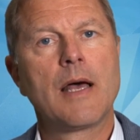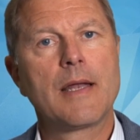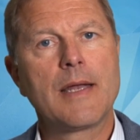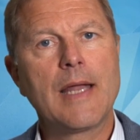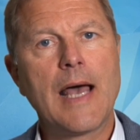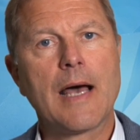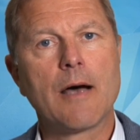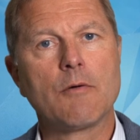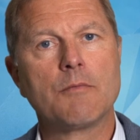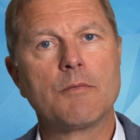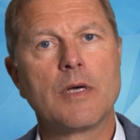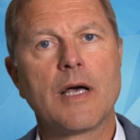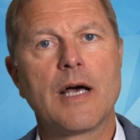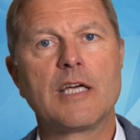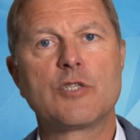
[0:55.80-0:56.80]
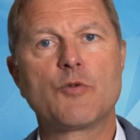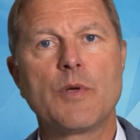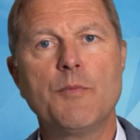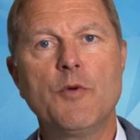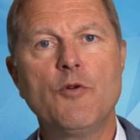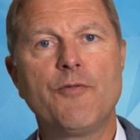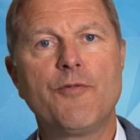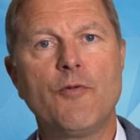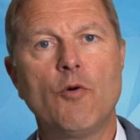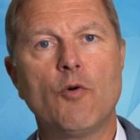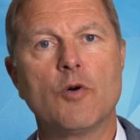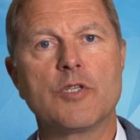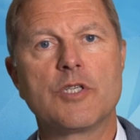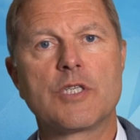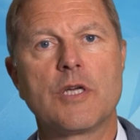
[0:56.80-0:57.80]
Now, as we move
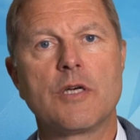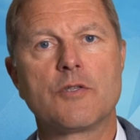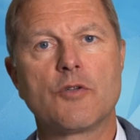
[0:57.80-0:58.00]
forwards